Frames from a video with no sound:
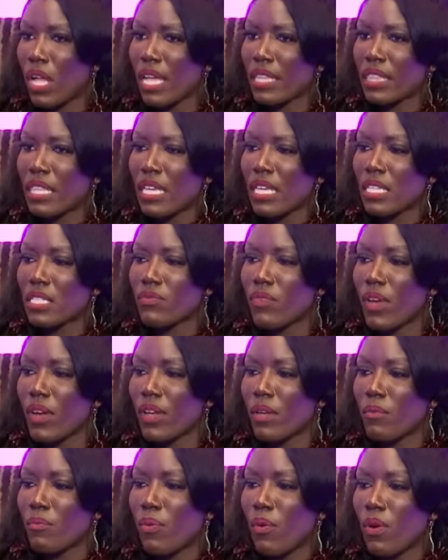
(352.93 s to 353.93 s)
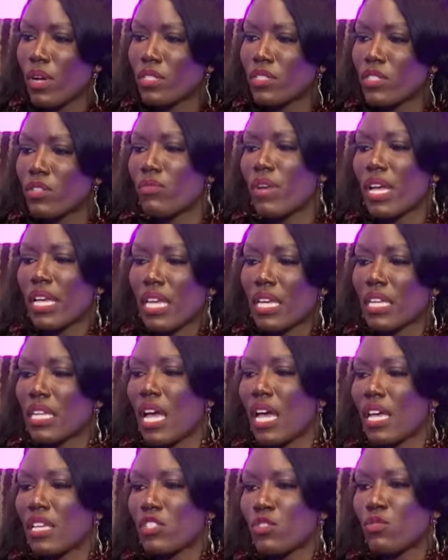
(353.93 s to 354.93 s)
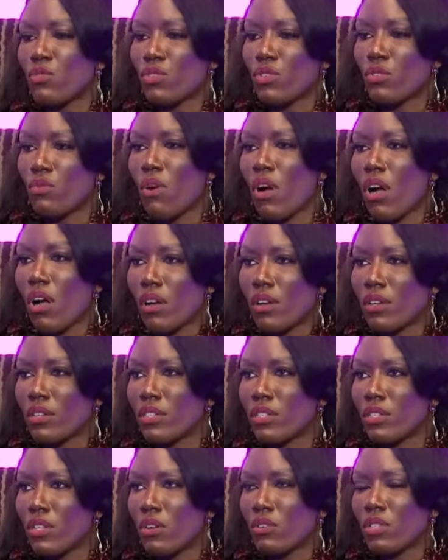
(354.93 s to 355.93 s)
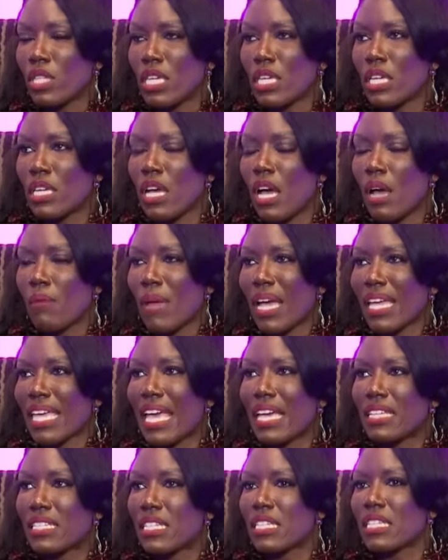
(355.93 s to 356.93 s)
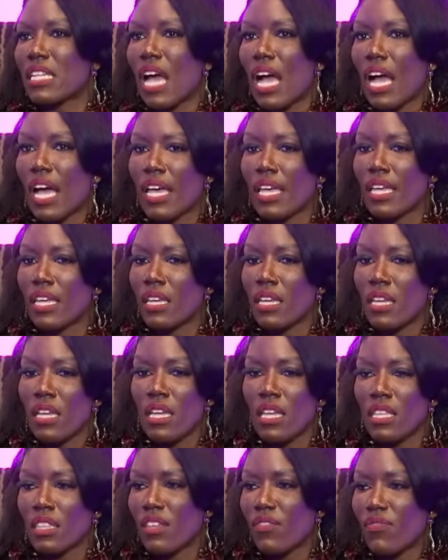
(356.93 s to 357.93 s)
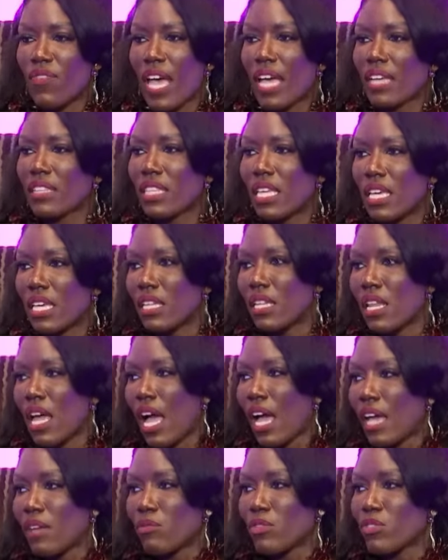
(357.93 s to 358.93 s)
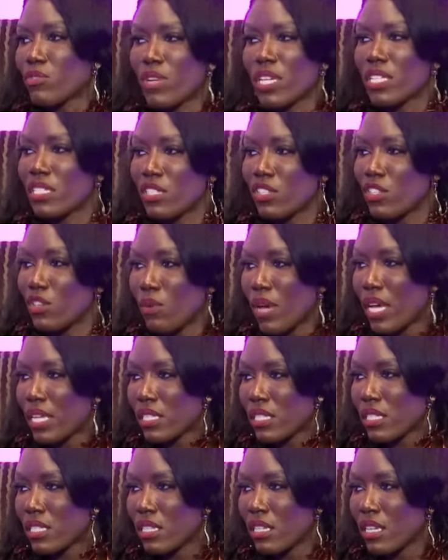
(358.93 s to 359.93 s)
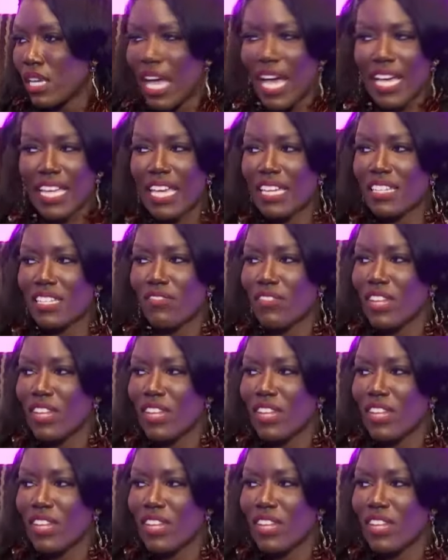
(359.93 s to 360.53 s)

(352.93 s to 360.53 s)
well, I think it's very important to recognize who you are. You know, the, um, I can't deny the fact that I was raised in the U.S. I can't